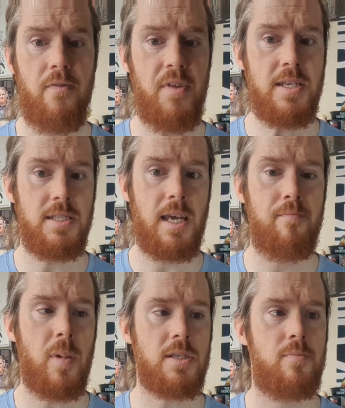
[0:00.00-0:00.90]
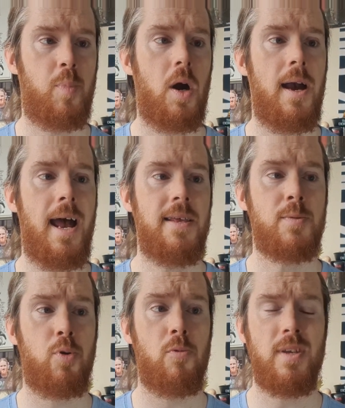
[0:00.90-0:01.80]
this is a must buy, and it's
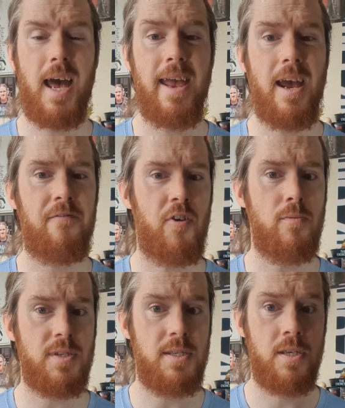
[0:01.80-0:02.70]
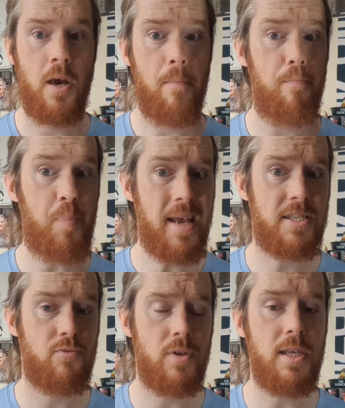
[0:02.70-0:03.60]
probably 88 Films'
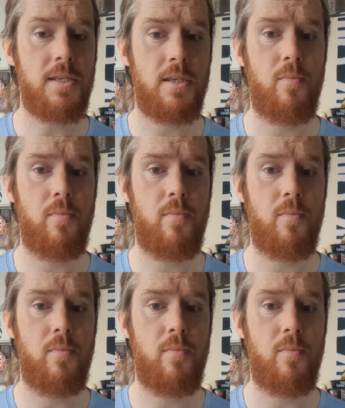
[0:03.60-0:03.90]
best release,